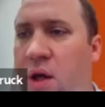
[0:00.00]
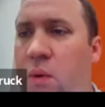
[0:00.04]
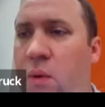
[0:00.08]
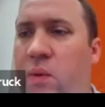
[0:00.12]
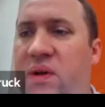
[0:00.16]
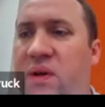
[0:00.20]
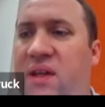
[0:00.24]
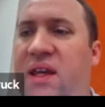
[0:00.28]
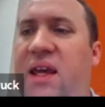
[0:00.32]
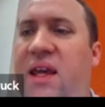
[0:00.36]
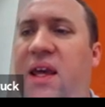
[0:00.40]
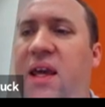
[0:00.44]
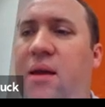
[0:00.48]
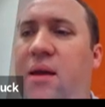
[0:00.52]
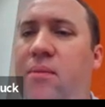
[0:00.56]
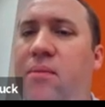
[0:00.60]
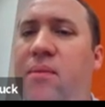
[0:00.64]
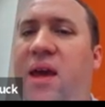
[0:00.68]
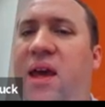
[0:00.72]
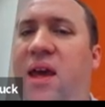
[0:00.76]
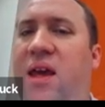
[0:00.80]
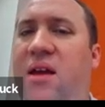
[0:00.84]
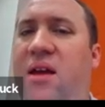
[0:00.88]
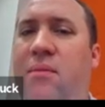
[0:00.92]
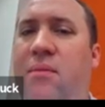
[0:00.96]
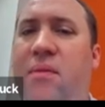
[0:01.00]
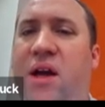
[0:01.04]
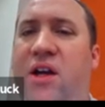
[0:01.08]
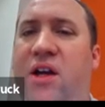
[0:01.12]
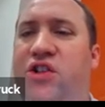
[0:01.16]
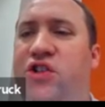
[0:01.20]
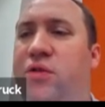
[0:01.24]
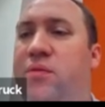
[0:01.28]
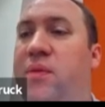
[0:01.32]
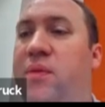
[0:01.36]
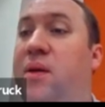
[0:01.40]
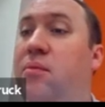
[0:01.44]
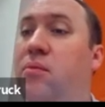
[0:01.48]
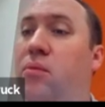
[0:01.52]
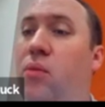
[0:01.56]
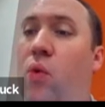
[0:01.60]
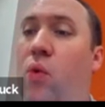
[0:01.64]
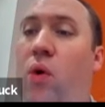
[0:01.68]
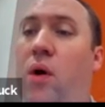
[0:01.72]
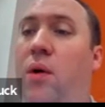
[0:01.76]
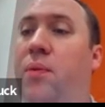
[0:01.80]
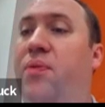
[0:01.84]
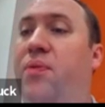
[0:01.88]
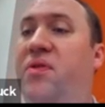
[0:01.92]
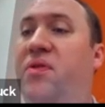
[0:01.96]
We can't make a measurement
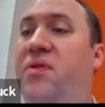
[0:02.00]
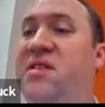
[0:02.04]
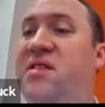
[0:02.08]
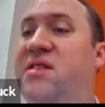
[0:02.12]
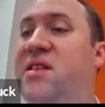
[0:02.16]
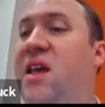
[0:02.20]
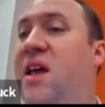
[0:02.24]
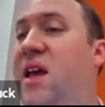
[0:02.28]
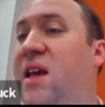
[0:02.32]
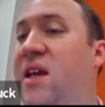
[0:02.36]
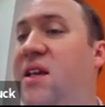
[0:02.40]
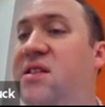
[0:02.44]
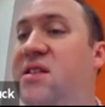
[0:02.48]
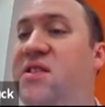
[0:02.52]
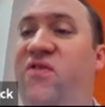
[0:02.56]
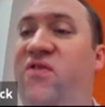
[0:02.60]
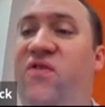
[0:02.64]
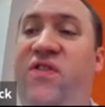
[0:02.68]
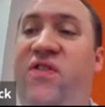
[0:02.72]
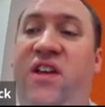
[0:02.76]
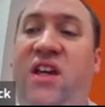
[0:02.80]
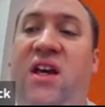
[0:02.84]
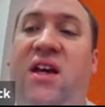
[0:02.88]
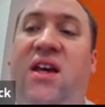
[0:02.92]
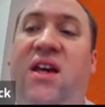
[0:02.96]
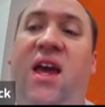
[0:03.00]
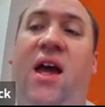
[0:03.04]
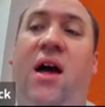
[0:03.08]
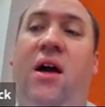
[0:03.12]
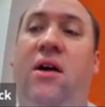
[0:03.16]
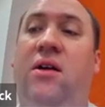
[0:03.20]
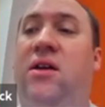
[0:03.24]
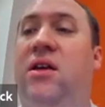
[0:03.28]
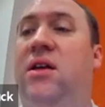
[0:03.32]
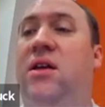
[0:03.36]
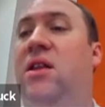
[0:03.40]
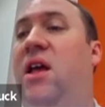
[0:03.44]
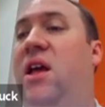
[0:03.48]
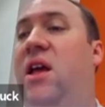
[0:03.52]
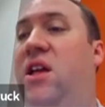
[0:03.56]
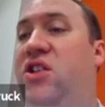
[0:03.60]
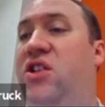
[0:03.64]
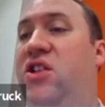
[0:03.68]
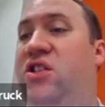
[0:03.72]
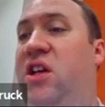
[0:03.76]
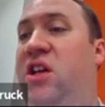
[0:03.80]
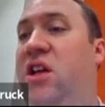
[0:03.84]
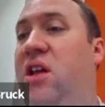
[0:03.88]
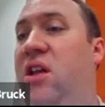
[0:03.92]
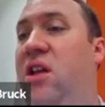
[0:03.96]
more precise via
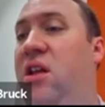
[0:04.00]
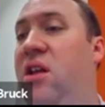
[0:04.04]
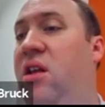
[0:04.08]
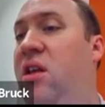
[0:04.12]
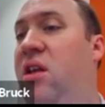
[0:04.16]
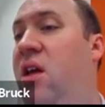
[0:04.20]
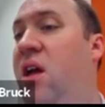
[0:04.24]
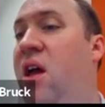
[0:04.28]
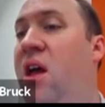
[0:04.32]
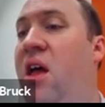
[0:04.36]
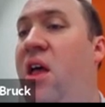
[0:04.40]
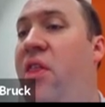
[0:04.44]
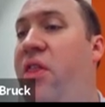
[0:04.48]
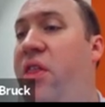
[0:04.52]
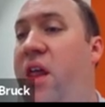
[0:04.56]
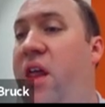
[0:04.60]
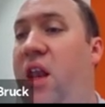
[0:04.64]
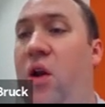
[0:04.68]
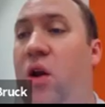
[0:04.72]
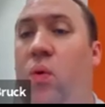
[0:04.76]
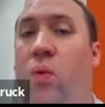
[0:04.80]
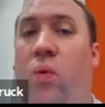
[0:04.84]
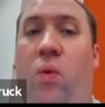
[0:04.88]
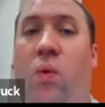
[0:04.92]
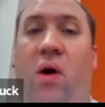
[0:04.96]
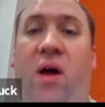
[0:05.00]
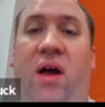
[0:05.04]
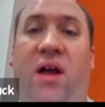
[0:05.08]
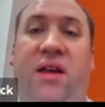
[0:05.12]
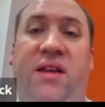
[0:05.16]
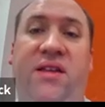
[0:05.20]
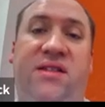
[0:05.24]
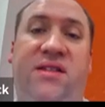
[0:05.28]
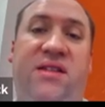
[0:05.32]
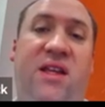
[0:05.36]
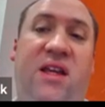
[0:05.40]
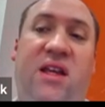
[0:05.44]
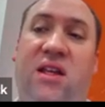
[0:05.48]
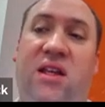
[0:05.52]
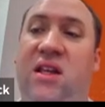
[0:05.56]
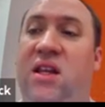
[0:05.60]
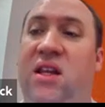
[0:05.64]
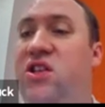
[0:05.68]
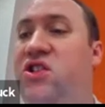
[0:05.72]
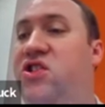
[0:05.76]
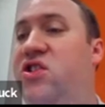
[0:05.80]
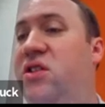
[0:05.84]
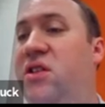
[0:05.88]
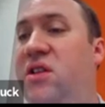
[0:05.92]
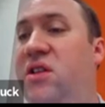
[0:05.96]
calculation than it was
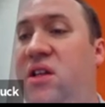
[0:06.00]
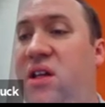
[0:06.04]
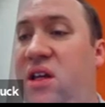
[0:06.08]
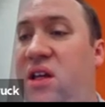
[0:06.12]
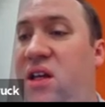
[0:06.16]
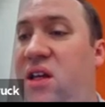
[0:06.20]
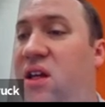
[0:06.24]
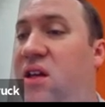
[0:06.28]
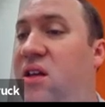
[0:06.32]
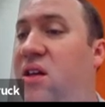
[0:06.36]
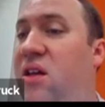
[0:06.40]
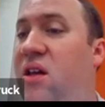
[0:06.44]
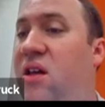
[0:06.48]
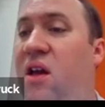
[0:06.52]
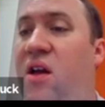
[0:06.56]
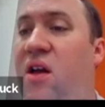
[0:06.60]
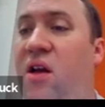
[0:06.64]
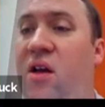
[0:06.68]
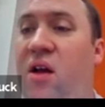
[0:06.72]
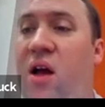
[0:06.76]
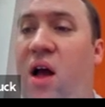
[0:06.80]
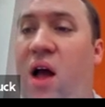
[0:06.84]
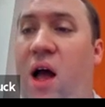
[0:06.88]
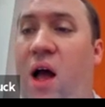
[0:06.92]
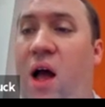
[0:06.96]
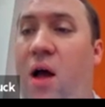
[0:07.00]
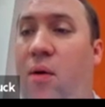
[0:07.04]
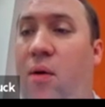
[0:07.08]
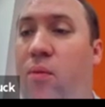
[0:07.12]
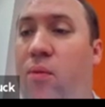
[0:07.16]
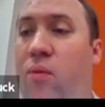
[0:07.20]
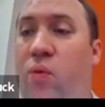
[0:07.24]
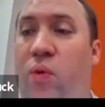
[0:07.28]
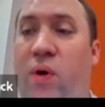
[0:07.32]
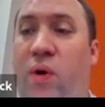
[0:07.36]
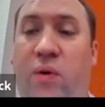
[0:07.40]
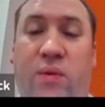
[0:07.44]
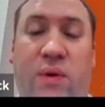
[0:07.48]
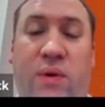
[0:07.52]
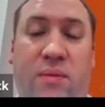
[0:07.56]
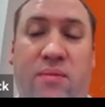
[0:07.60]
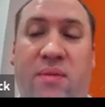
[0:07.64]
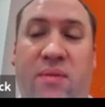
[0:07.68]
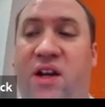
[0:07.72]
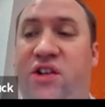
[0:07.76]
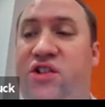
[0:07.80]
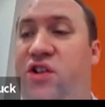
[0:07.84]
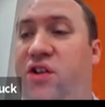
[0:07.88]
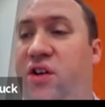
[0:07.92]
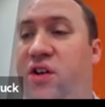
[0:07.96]
initially when we
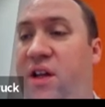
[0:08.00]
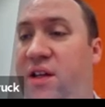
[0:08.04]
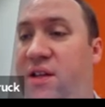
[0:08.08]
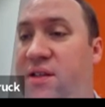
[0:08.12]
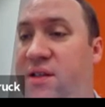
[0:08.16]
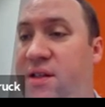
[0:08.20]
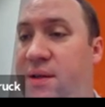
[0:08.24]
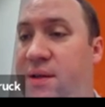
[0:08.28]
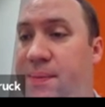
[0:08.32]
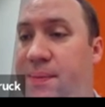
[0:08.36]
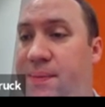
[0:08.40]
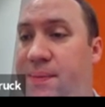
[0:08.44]
measured it.